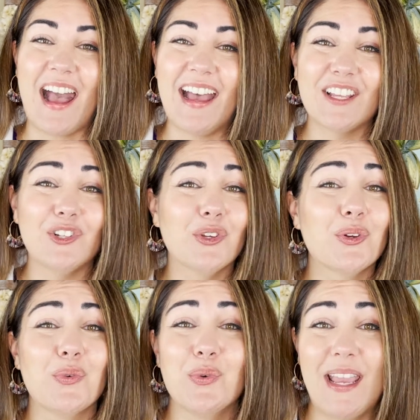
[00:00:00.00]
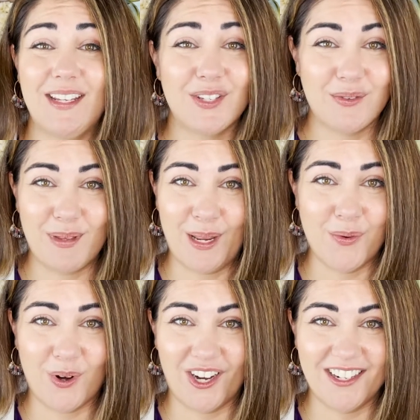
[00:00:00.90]
I include way too many
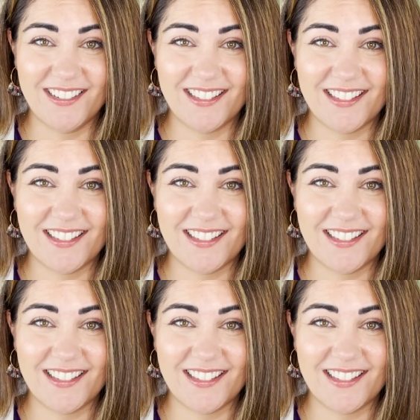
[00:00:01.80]
words.